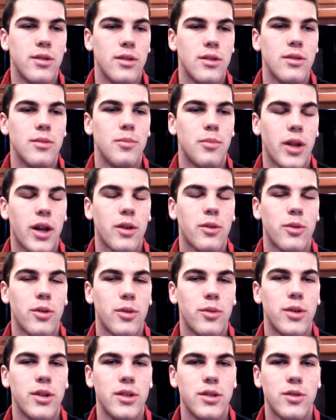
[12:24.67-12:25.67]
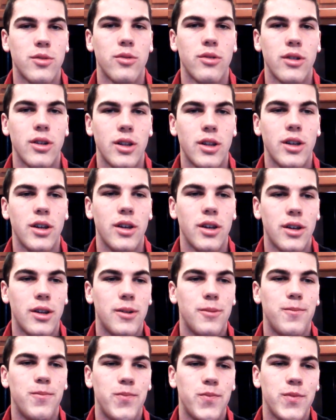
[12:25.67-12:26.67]
Black Whirlwind's really good.
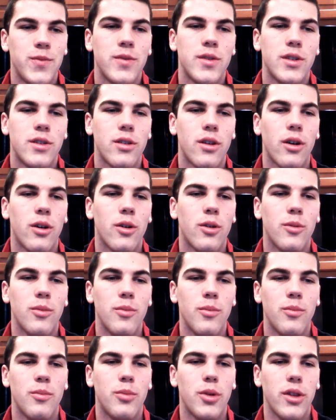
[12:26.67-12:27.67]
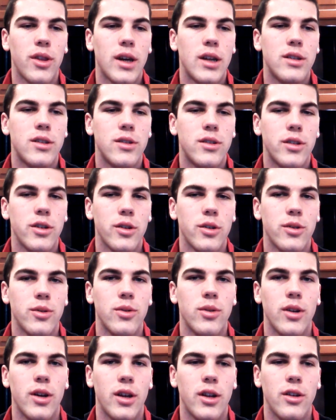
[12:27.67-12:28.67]
So put that to 2
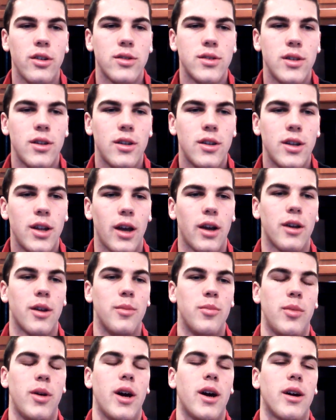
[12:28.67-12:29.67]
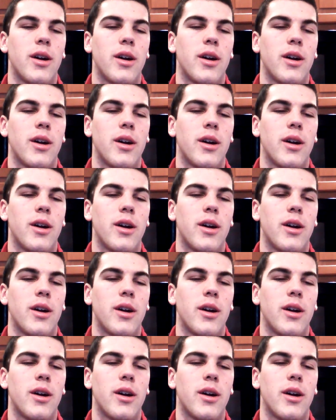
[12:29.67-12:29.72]
and you'll see the deck come back.